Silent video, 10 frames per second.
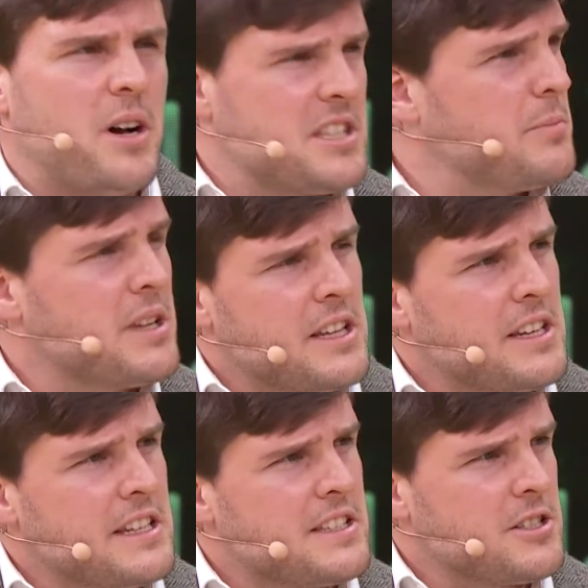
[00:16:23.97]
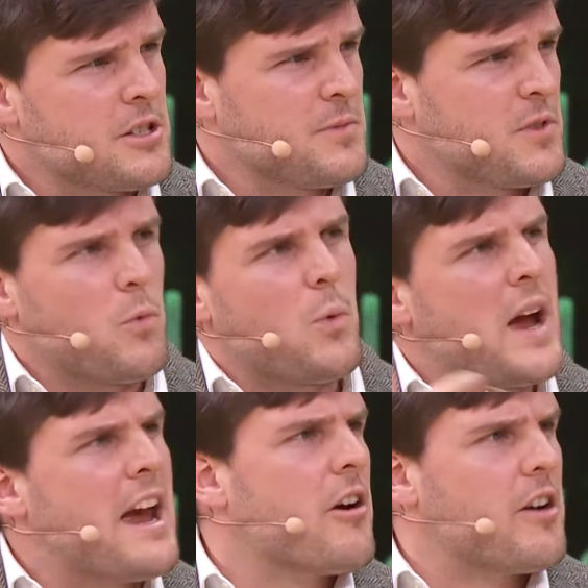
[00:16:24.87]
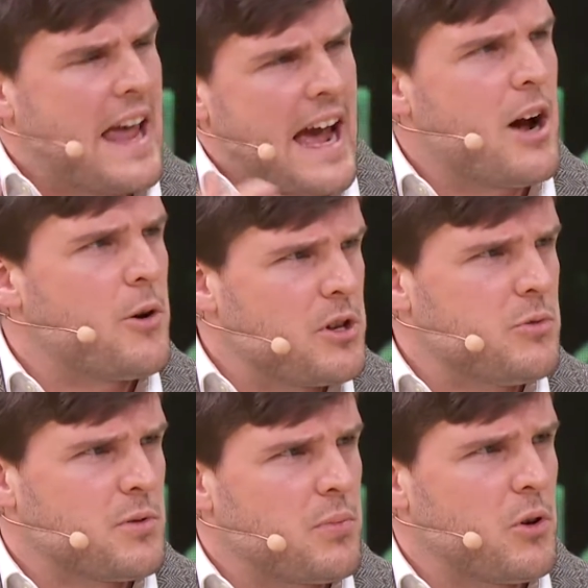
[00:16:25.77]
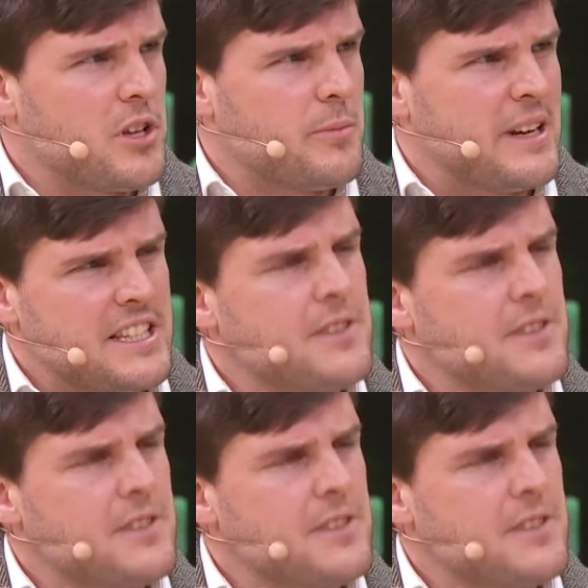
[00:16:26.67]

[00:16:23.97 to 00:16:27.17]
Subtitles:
possibilities in terms of where and how you deploy them in a